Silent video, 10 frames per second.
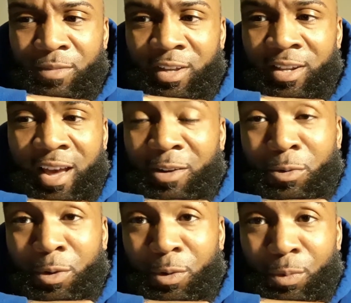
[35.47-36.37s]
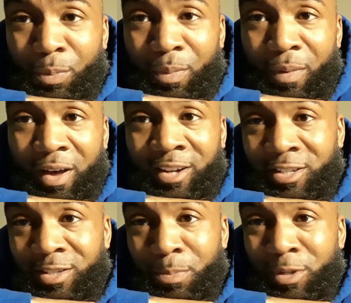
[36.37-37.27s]
And I don't know. I
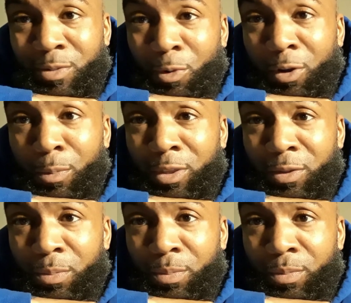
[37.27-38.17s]
just miss working with them.